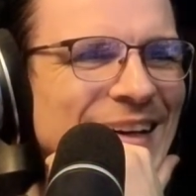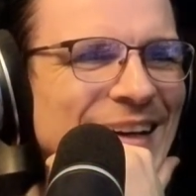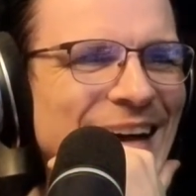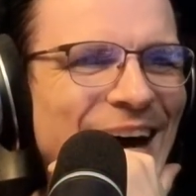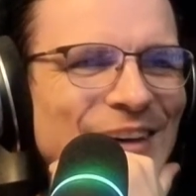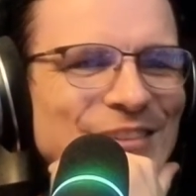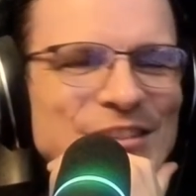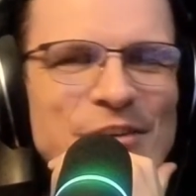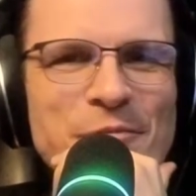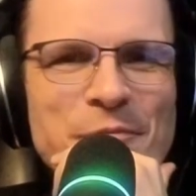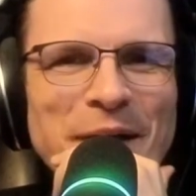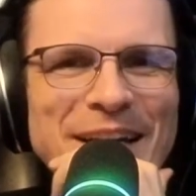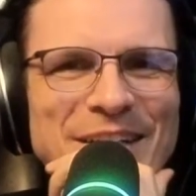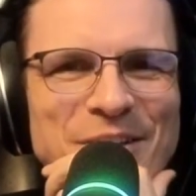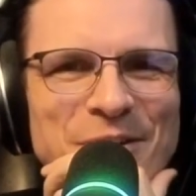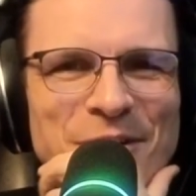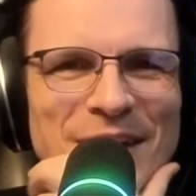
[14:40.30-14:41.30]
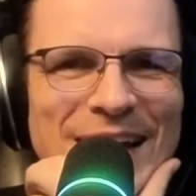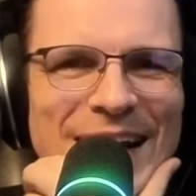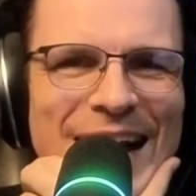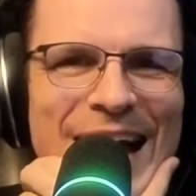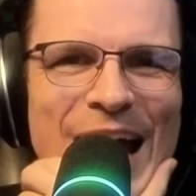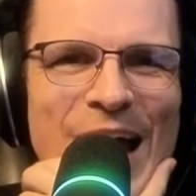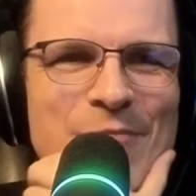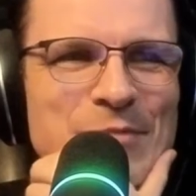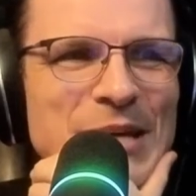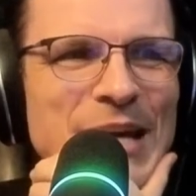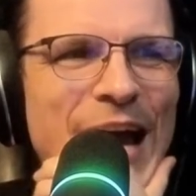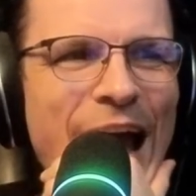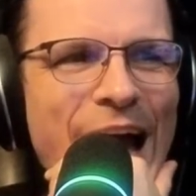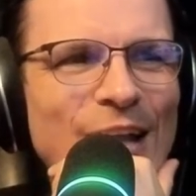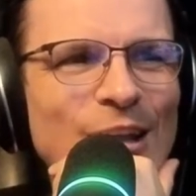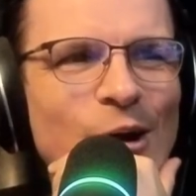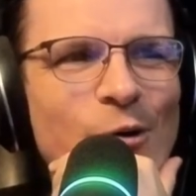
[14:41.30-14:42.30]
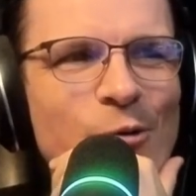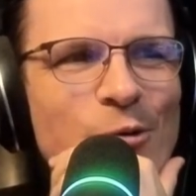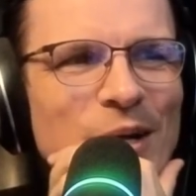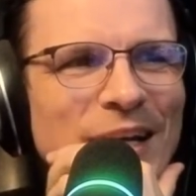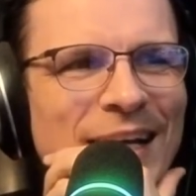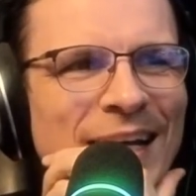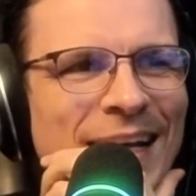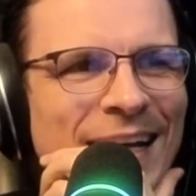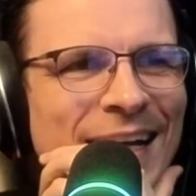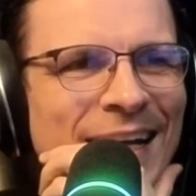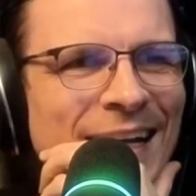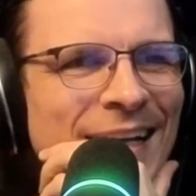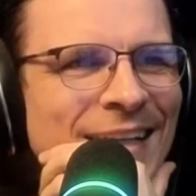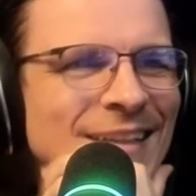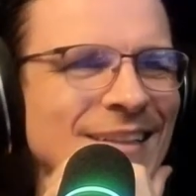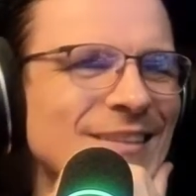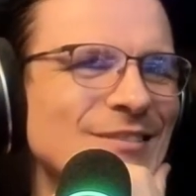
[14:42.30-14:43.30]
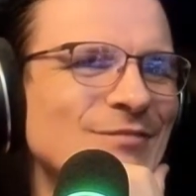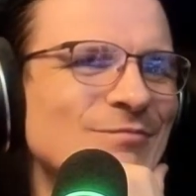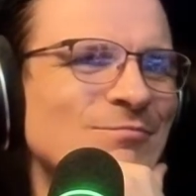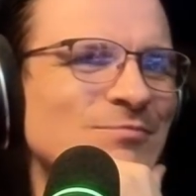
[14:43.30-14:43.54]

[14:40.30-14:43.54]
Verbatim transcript: How's everybody doing today? Happy Halloween!